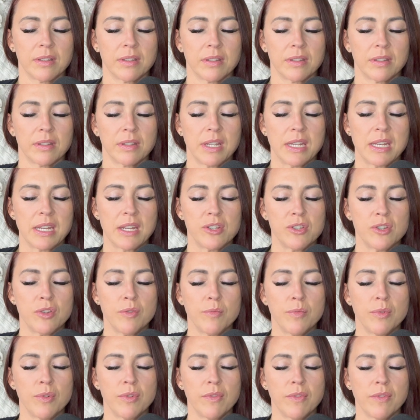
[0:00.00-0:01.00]
And as you
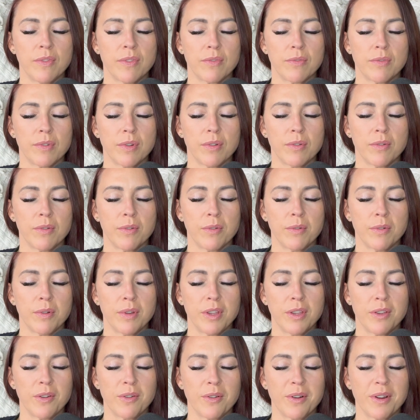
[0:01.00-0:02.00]
move
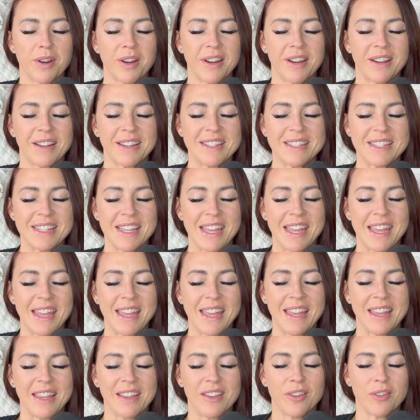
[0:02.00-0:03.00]
through your
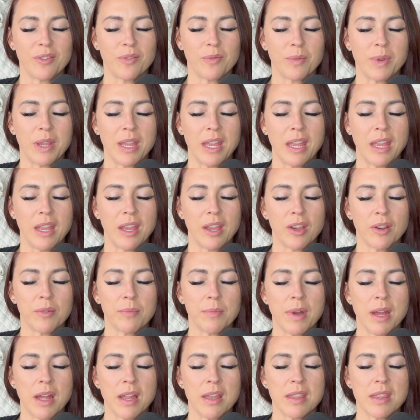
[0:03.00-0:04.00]
day, your week, your
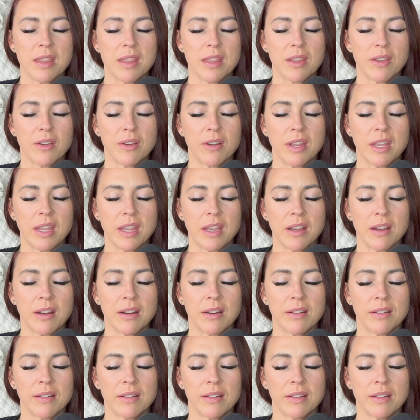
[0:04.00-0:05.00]
month, your
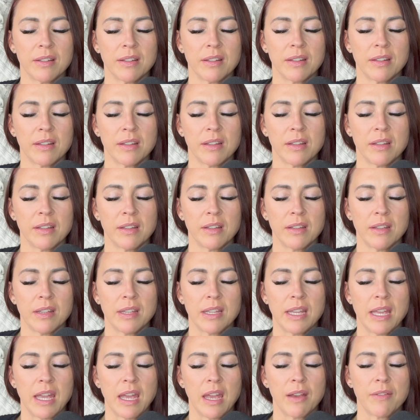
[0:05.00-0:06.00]
year,
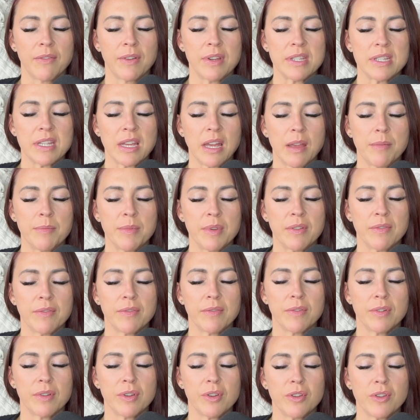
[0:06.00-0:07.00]
every time your
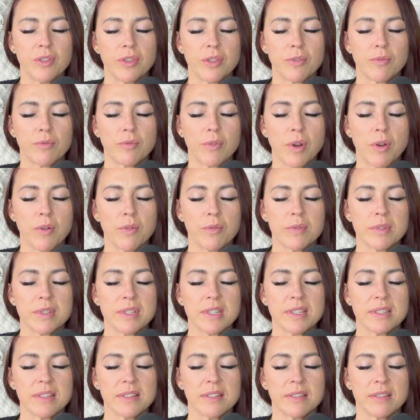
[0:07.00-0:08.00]
throat
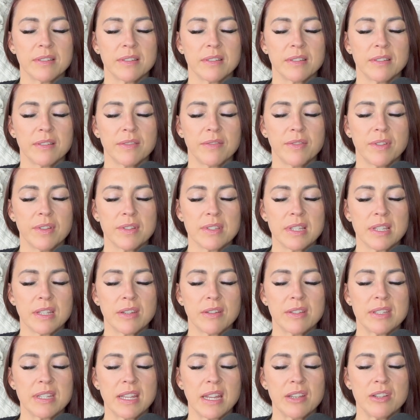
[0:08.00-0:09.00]
feels a
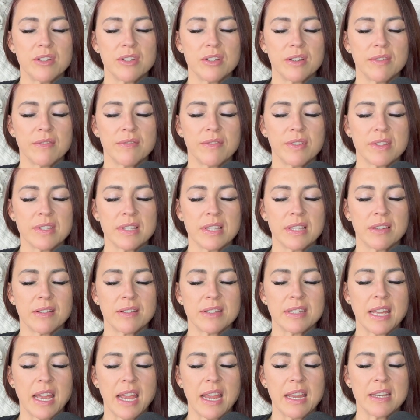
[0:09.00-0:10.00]
little tension, feels a little
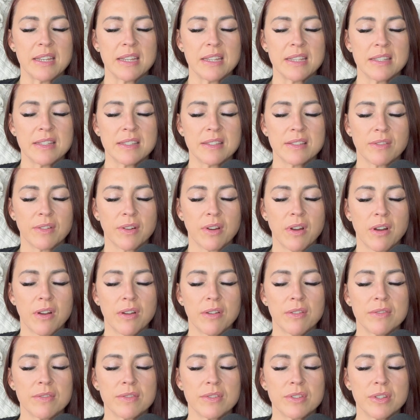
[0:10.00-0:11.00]
tightness, or
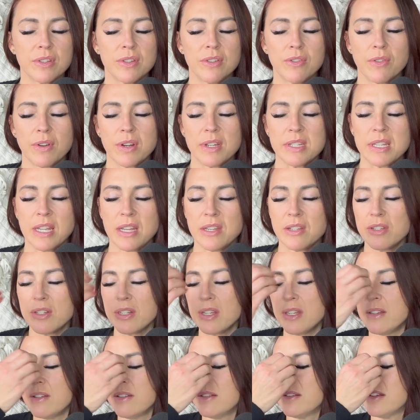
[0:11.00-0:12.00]
calls your
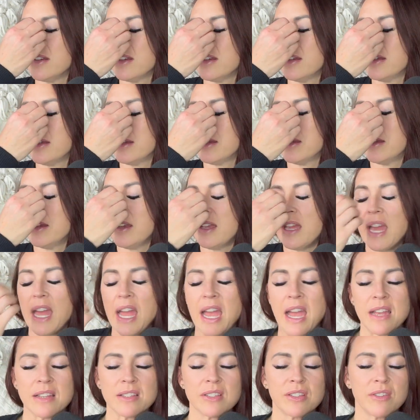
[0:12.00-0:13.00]
attention,
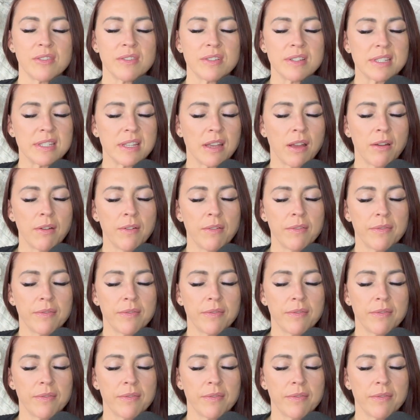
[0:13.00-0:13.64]
ask yourself,